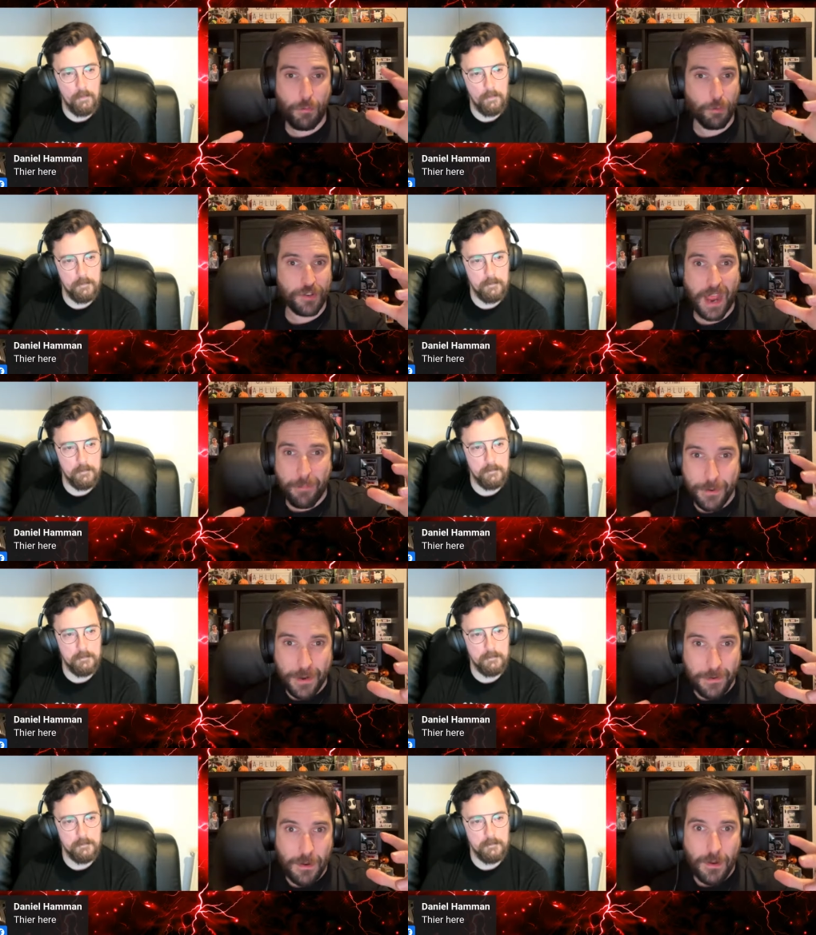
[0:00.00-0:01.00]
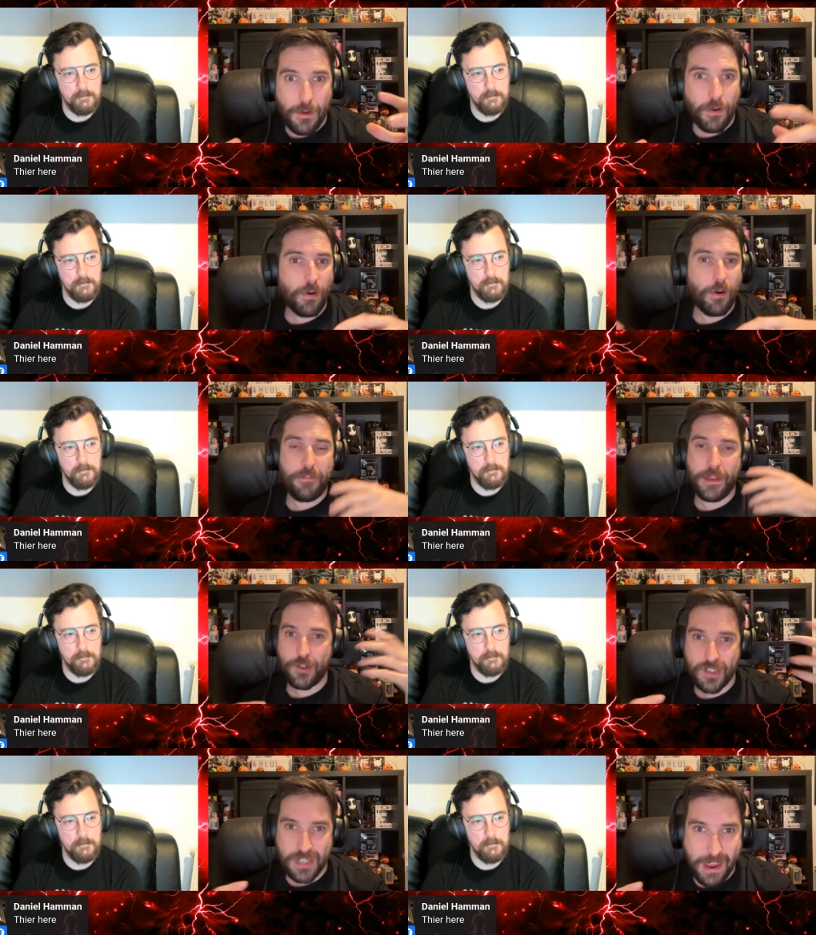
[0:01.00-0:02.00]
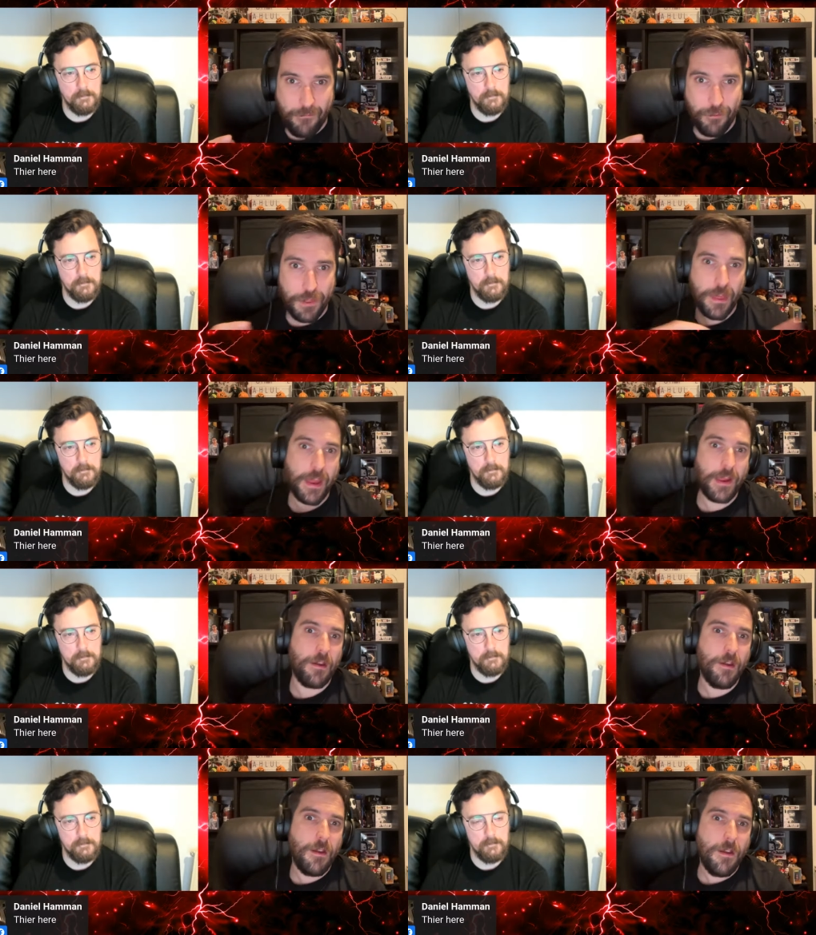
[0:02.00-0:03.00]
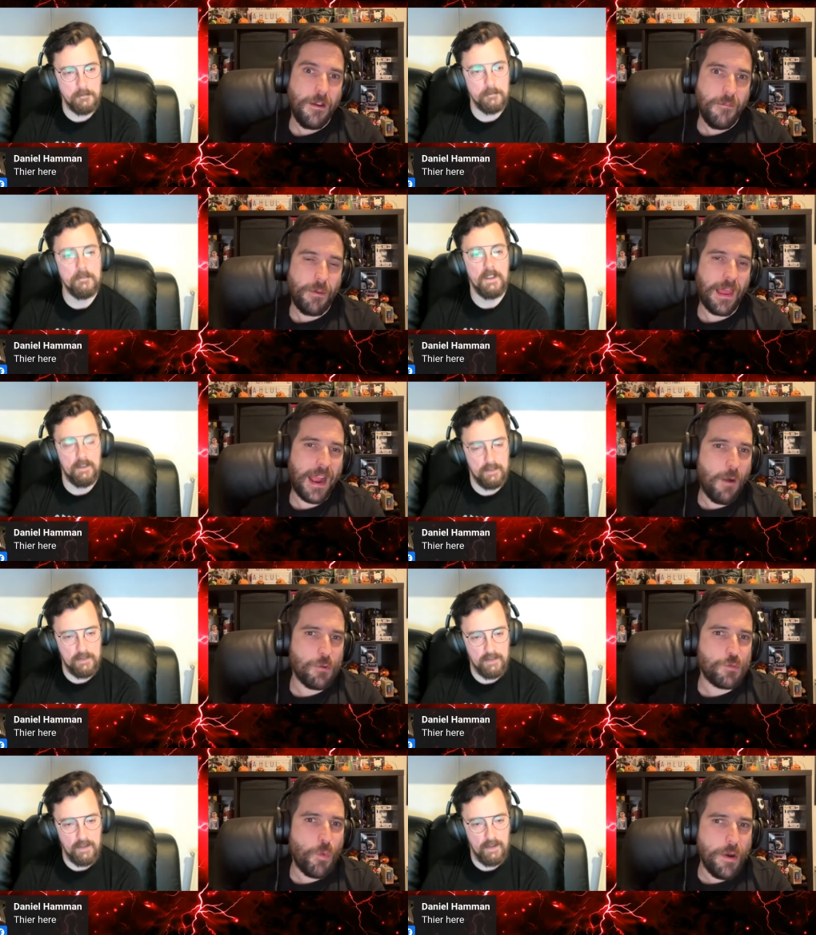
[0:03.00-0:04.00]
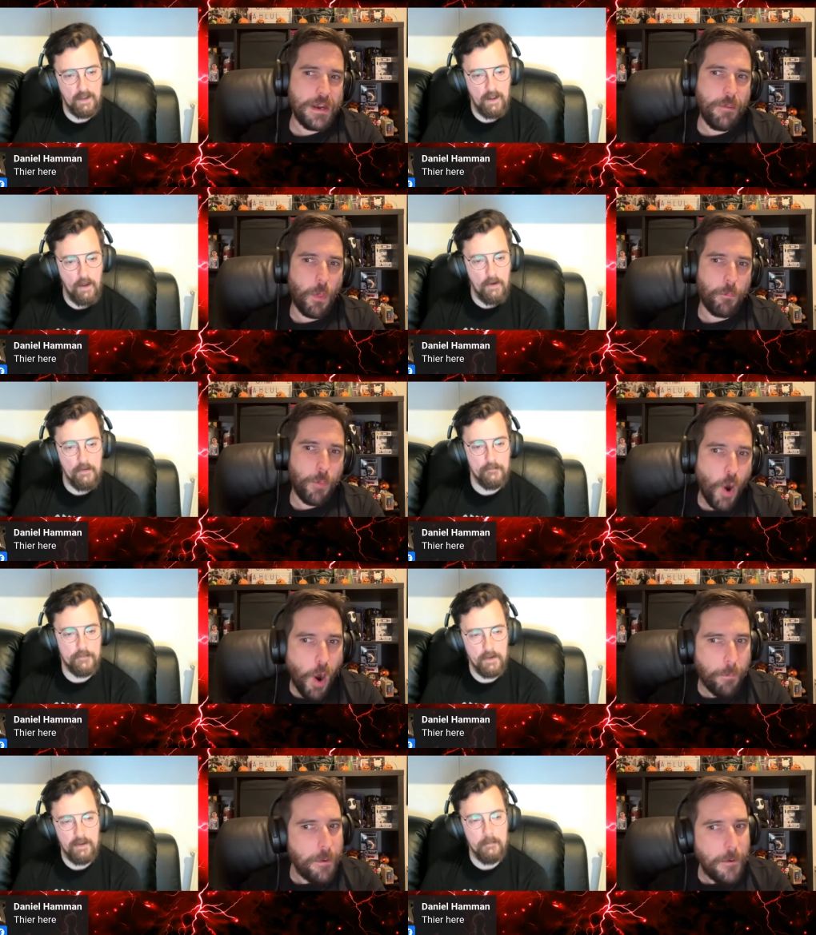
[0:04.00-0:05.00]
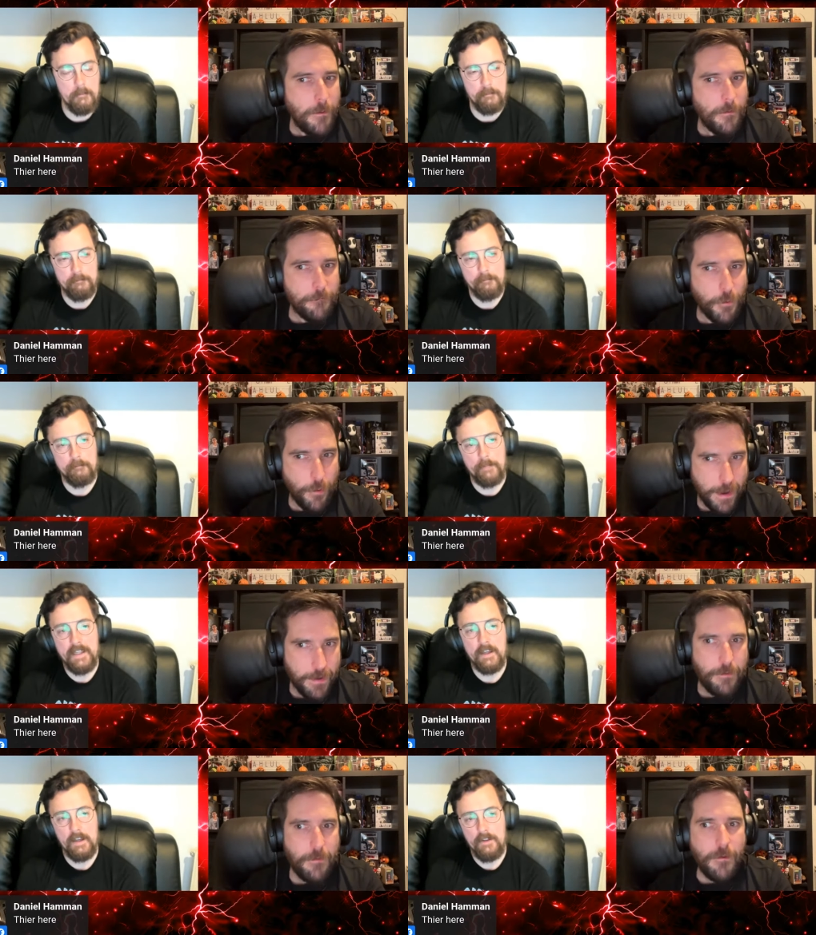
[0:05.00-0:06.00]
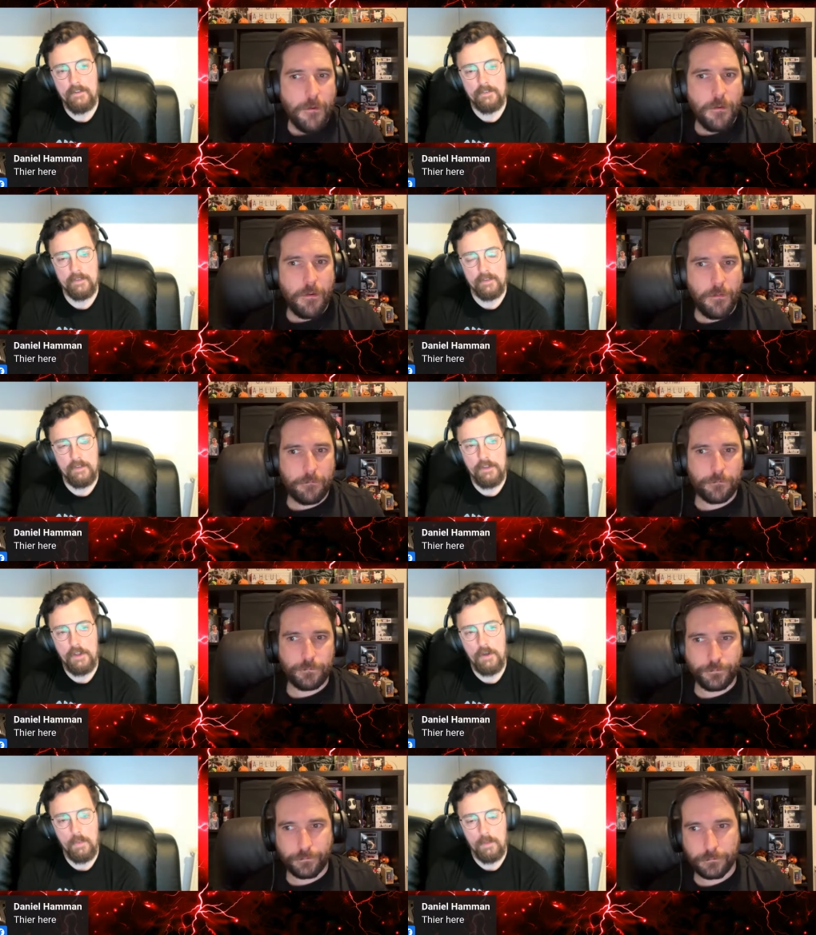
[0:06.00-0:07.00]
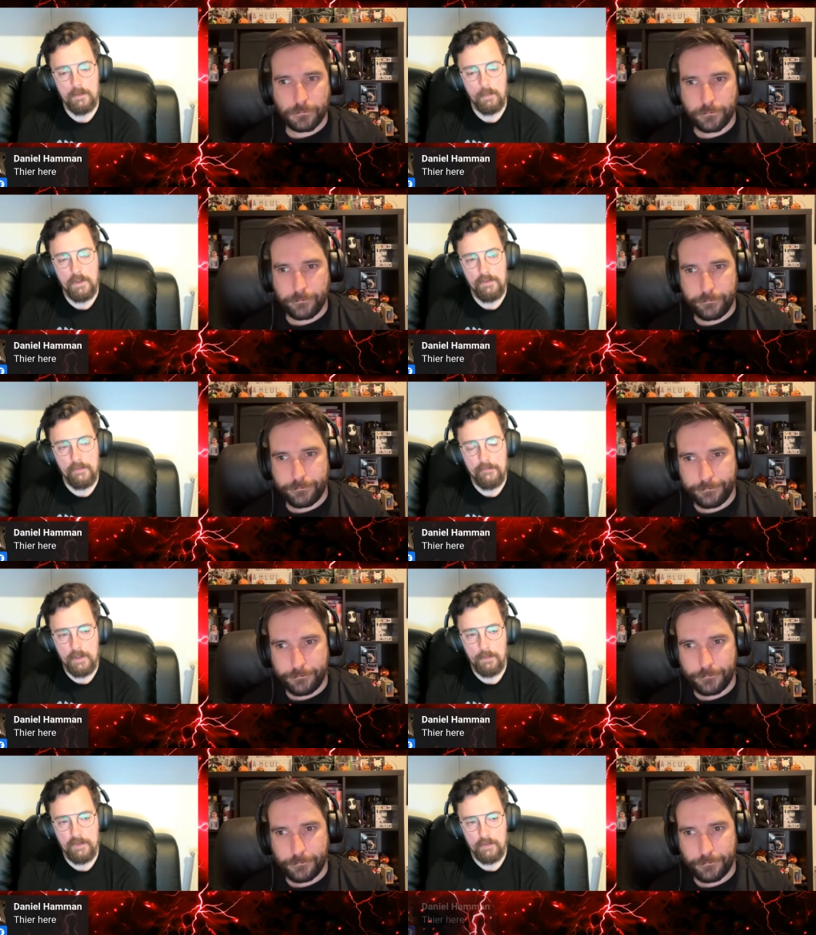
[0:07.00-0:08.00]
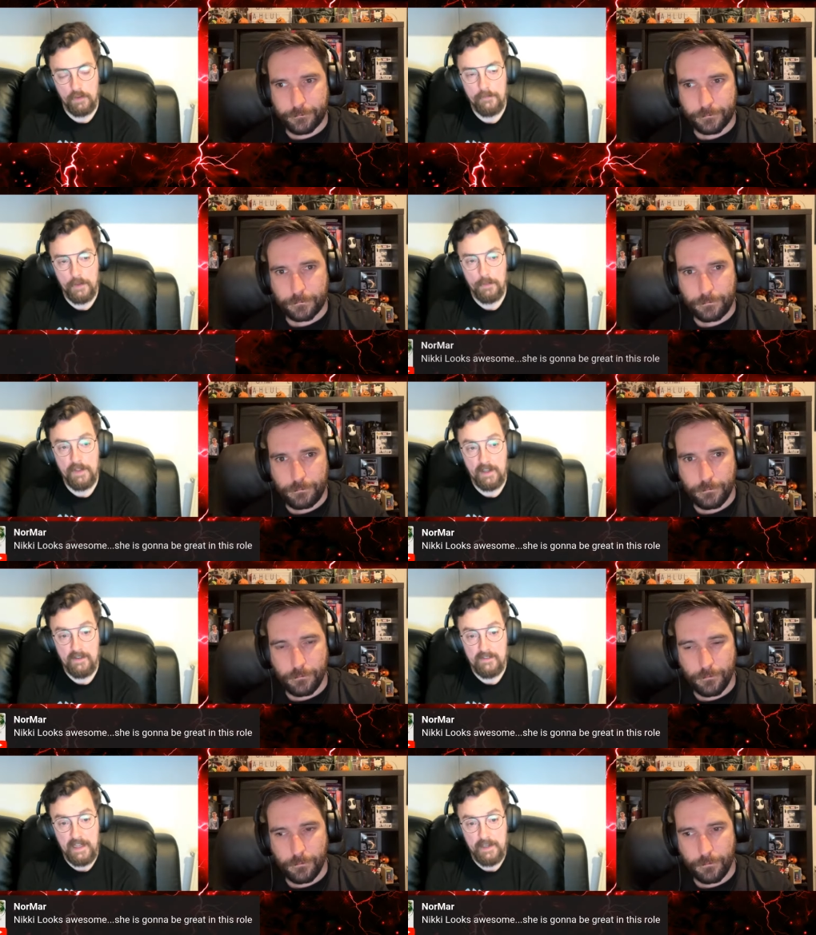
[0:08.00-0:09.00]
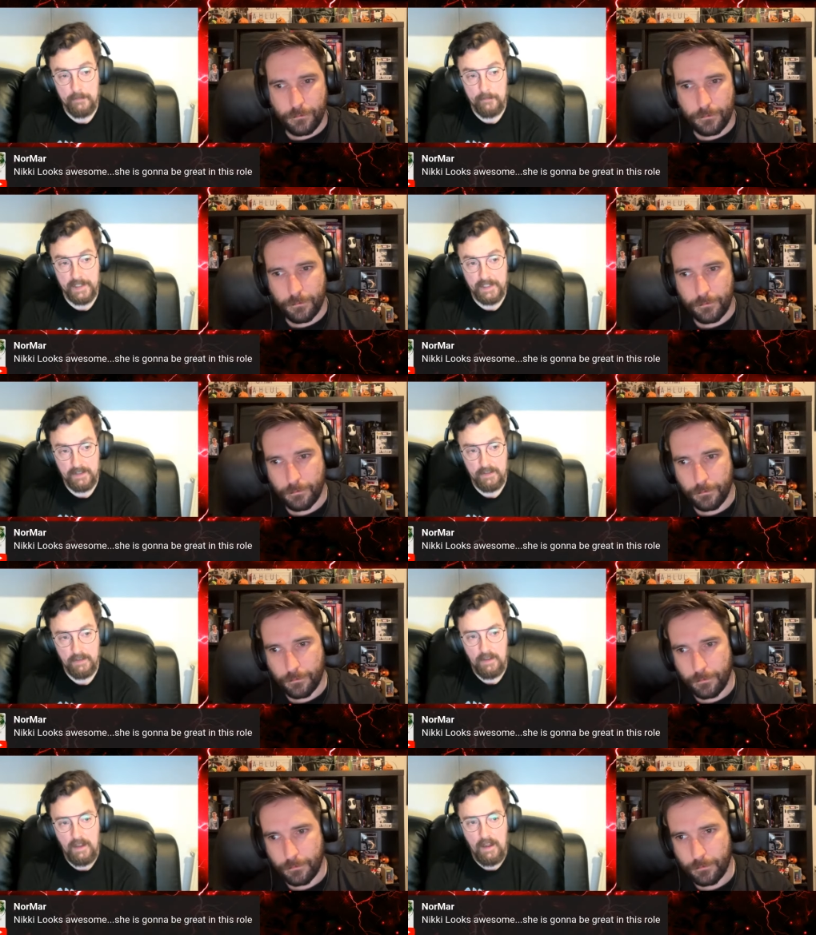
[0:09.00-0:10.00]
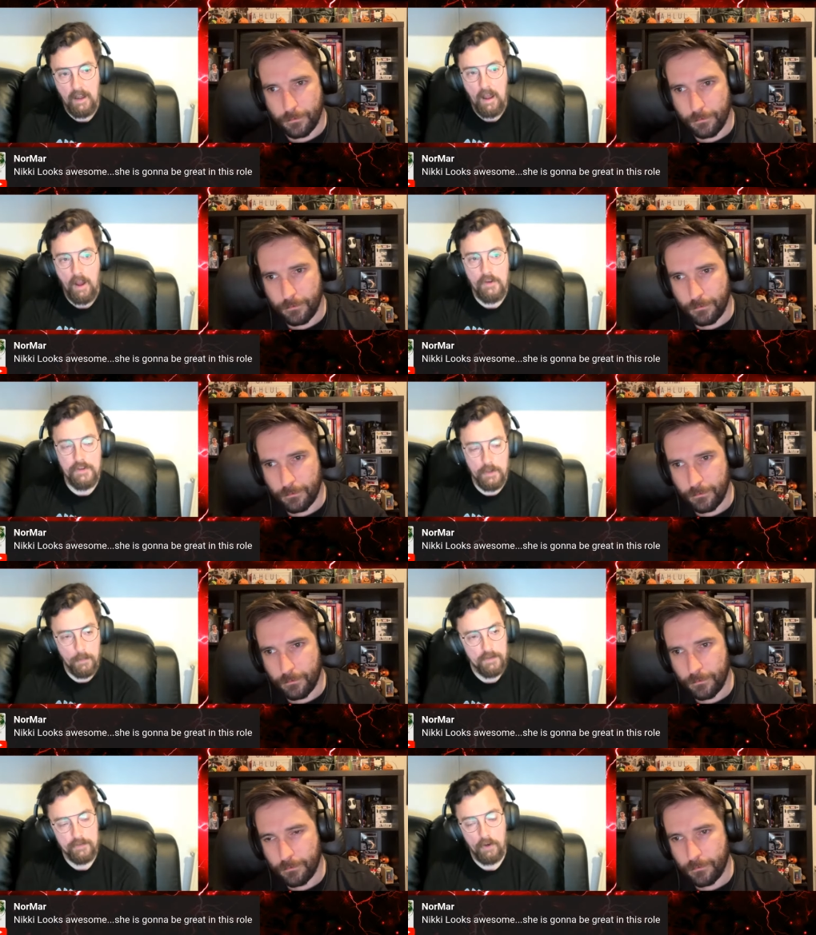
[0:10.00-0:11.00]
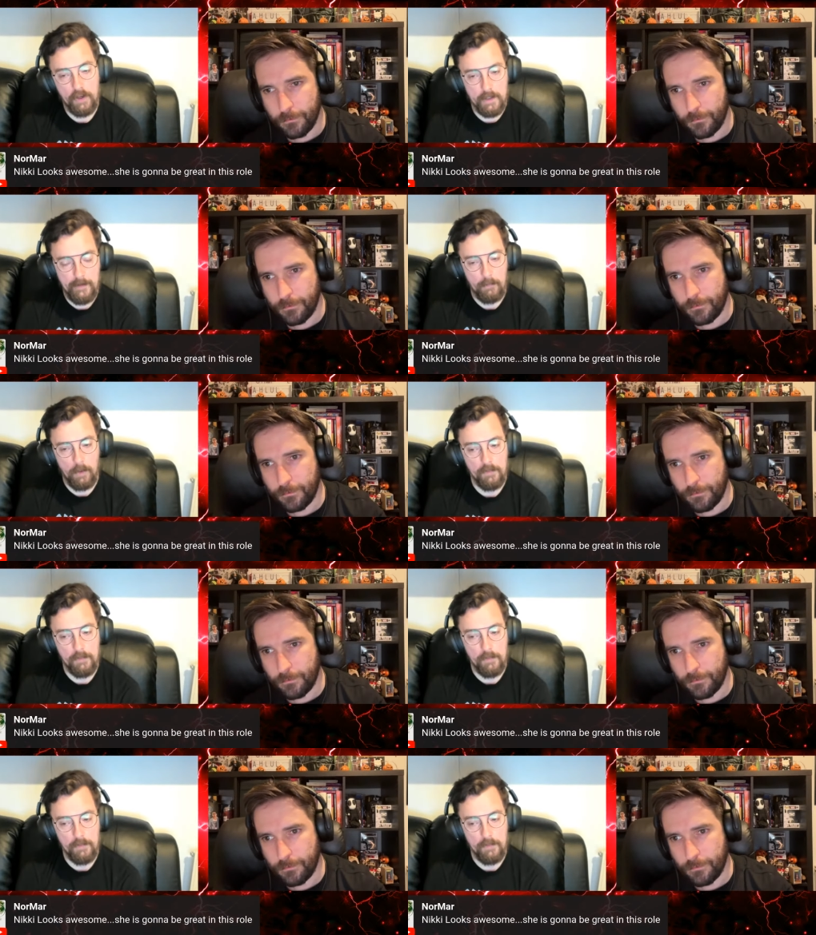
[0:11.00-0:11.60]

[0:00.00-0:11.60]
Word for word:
Speaker 1: what was happening, or if they could see everything. But like, I was worried about the pop for it
Speaker 2: because you was a few good few seconds ahead of me. You was talking about what was